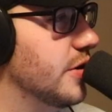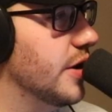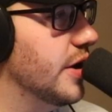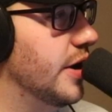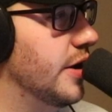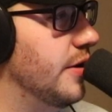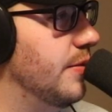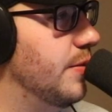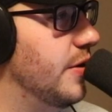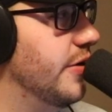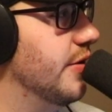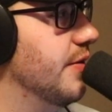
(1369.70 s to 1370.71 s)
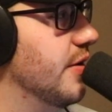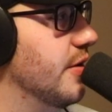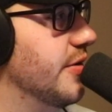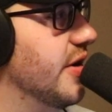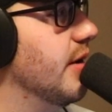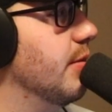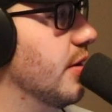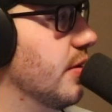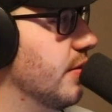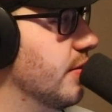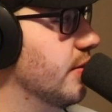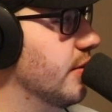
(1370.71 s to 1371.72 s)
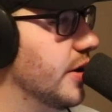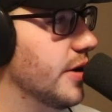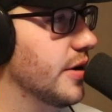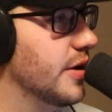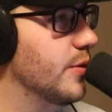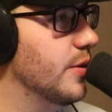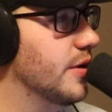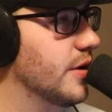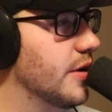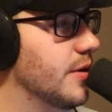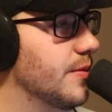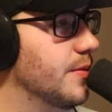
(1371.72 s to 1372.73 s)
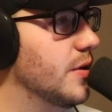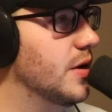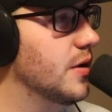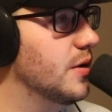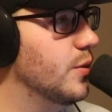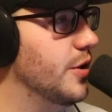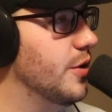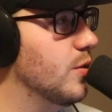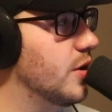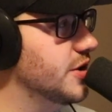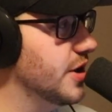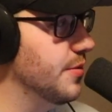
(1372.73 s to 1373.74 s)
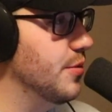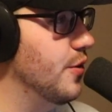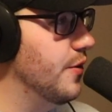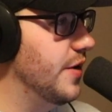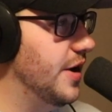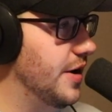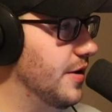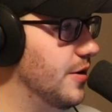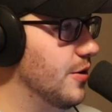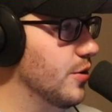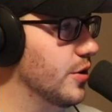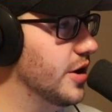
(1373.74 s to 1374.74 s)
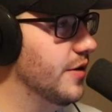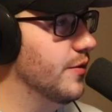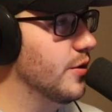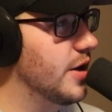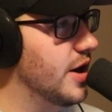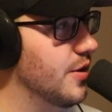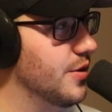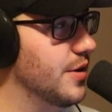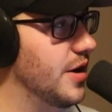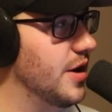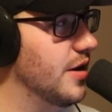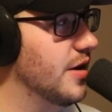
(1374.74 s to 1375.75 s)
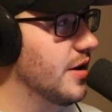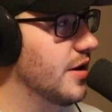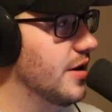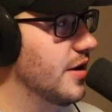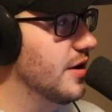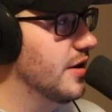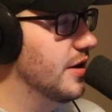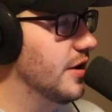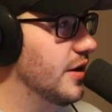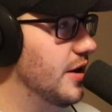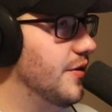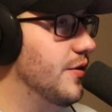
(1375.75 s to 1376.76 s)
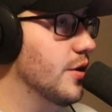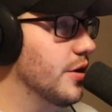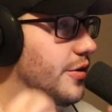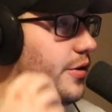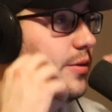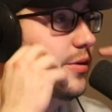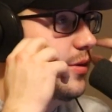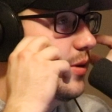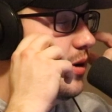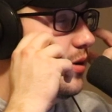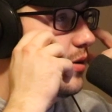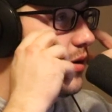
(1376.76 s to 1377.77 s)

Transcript: like any piece of entertainment, right? Like when you're watching a movie, you're looking for how if you're attuned to it, you're